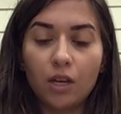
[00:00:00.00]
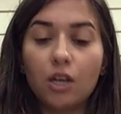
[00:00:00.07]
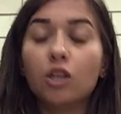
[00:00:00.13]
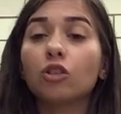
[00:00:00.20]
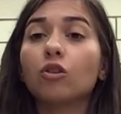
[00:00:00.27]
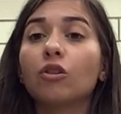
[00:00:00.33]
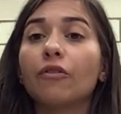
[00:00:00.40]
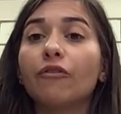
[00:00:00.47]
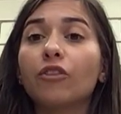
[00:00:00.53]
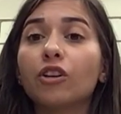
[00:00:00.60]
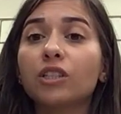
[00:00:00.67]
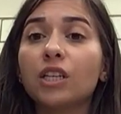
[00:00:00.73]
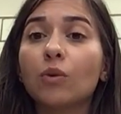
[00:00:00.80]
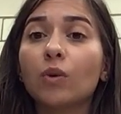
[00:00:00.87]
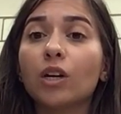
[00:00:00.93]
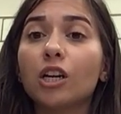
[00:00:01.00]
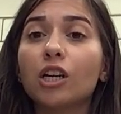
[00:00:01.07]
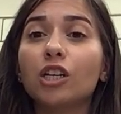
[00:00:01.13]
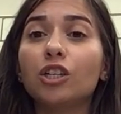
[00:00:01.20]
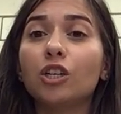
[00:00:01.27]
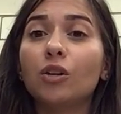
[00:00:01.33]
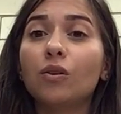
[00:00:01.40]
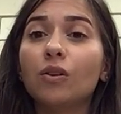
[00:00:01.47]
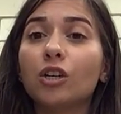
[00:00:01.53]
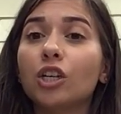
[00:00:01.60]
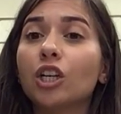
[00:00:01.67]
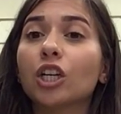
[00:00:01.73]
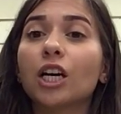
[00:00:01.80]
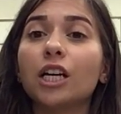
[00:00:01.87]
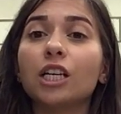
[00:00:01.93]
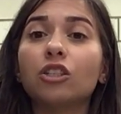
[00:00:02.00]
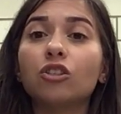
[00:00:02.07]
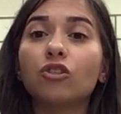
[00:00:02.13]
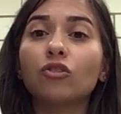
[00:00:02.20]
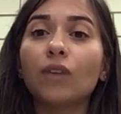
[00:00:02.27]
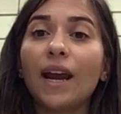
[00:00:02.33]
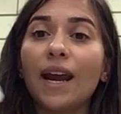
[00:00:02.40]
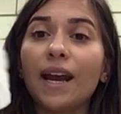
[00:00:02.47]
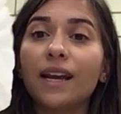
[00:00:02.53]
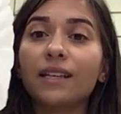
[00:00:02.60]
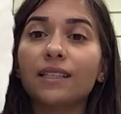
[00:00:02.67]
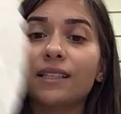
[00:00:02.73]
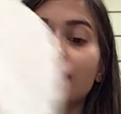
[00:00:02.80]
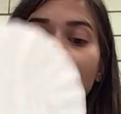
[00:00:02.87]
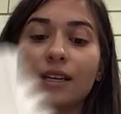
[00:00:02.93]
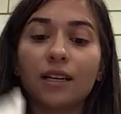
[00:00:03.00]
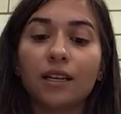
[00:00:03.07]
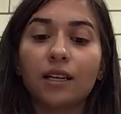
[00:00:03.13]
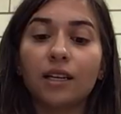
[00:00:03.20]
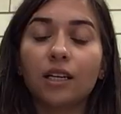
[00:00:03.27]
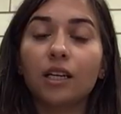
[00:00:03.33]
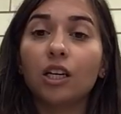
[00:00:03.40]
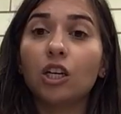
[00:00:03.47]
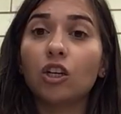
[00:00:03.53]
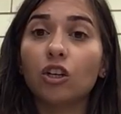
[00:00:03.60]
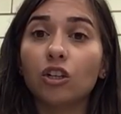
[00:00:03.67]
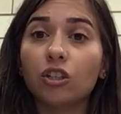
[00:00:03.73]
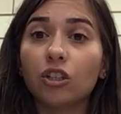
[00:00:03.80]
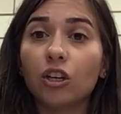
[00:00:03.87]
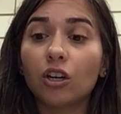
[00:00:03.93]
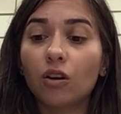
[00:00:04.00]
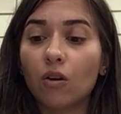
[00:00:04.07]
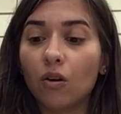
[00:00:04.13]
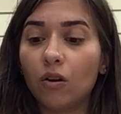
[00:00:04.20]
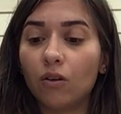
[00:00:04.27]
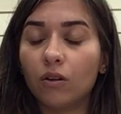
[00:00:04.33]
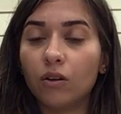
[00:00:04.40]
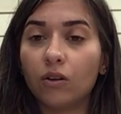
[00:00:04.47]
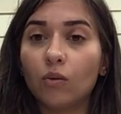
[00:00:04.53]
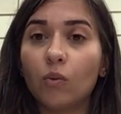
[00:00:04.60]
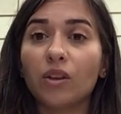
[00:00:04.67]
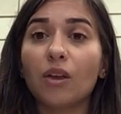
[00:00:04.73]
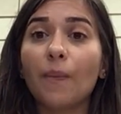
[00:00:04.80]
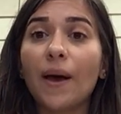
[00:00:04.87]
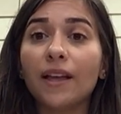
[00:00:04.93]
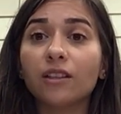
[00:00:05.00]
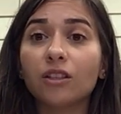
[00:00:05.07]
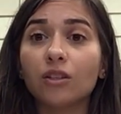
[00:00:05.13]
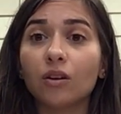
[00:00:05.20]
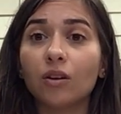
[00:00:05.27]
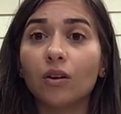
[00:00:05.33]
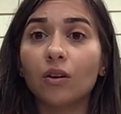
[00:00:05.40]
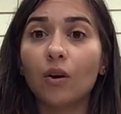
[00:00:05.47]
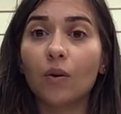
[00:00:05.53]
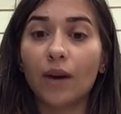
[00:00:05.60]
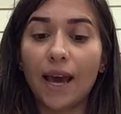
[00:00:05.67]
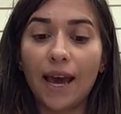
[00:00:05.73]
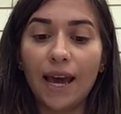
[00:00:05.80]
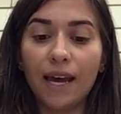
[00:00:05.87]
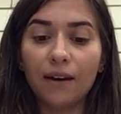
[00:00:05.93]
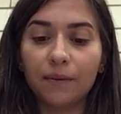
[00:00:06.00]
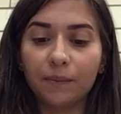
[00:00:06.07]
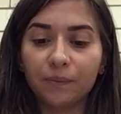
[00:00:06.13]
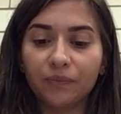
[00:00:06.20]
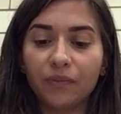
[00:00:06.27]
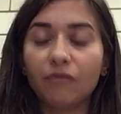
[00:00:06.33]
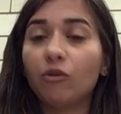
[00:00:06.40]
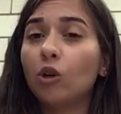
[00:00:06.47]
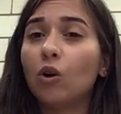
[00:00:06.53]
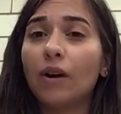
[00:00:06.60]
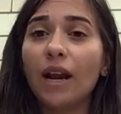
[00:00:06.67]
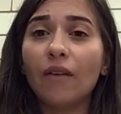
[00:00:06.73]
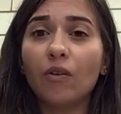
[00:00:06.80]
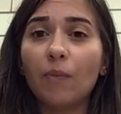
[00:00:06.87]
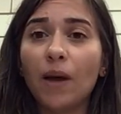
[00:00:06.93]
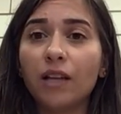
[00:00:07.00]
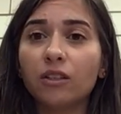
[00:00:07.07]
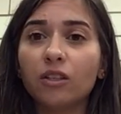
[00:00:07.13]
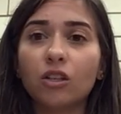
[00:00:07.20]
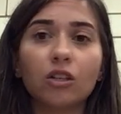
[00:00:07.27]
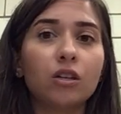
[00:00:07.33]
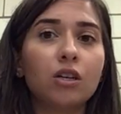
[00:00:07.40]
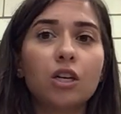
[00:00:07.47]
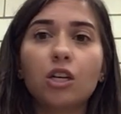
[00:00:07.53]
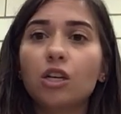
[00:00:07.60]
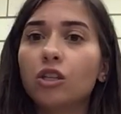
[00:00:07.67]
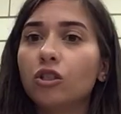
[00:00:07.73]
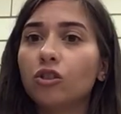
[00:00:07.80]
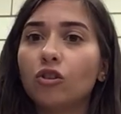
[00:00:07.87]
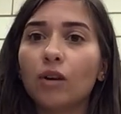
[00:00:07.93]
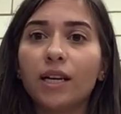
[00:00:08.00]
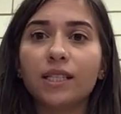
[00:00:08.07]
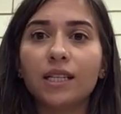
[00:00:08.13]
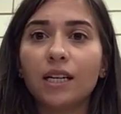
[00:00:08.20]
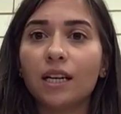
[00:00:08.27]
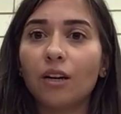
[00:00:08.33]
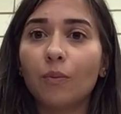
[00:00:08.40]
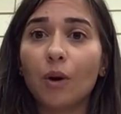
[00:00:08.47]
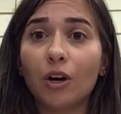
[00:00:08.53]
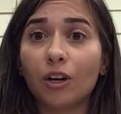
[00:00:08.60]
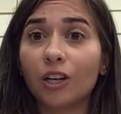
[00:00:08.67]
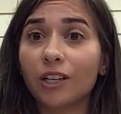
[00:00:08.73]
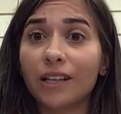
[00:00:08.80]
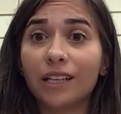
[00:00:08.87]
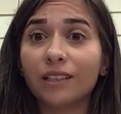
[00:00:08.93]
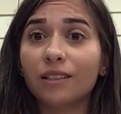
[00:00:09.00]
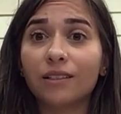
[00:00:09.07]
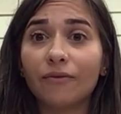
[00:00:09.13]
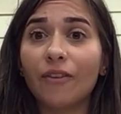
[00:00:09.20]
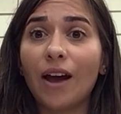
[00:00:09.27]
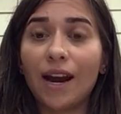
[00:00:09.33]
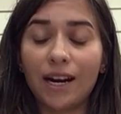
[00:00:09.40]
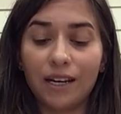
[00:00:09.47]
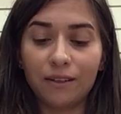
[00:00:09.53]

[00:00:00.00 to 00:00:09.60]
So the first thing we're going to do, you're going to trace your circle with a pencil, okay? If you don't have a pencil, trace it in a marker, that's fine.